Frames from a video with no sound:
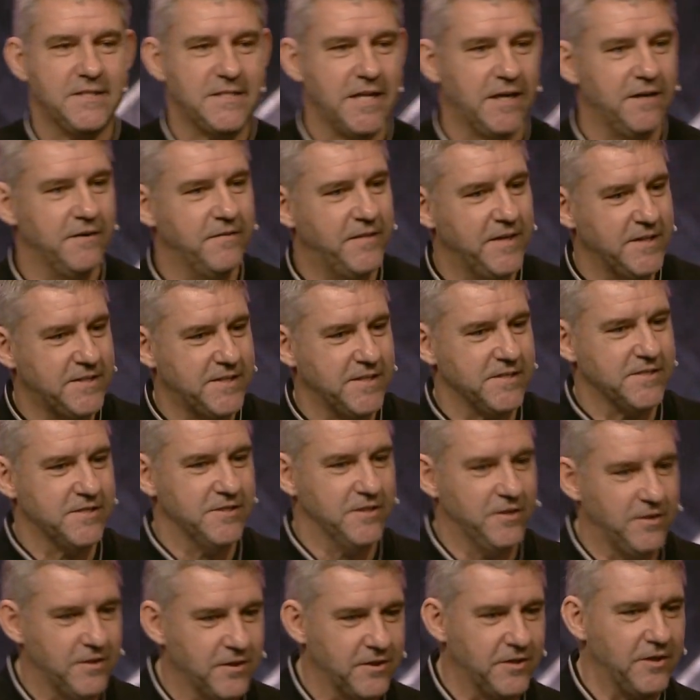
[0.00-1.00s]
I tell you, this is
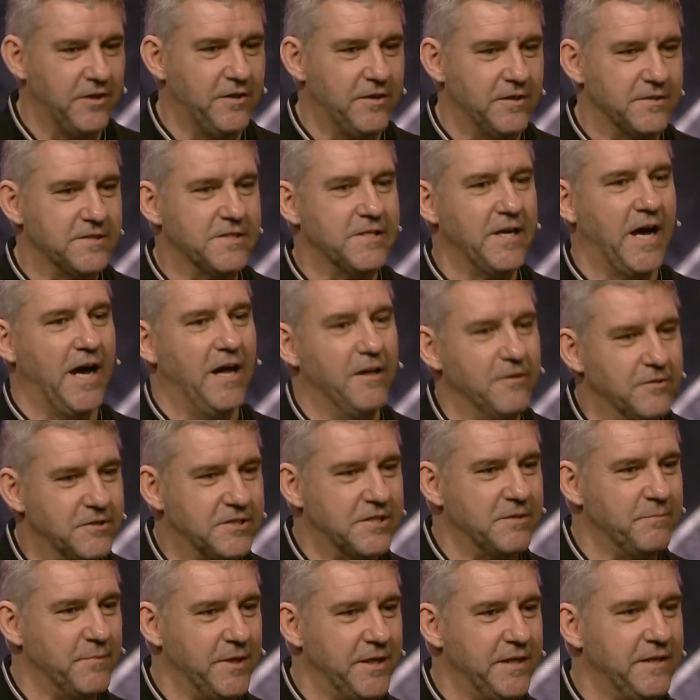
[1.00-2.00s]
not God's
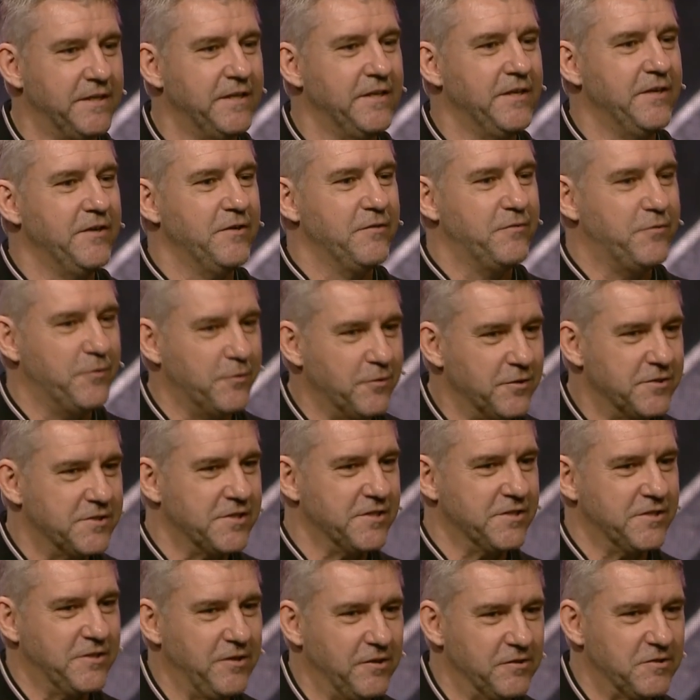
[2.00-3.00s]
ultimate for us
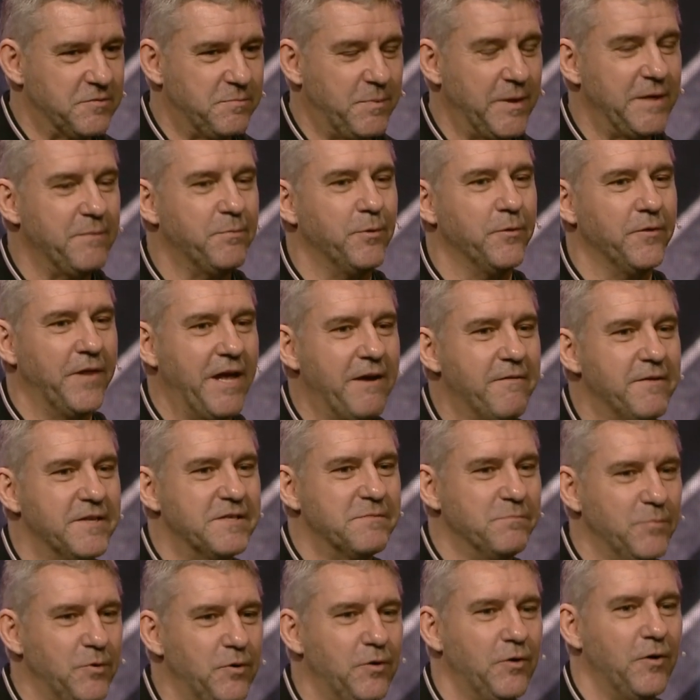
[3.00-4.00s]
as God's people. There
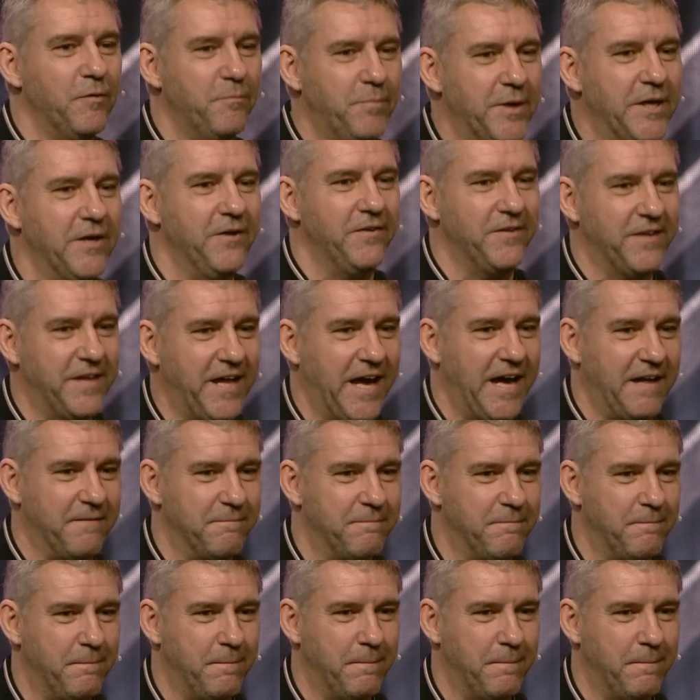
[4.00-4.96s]
is more beyond that.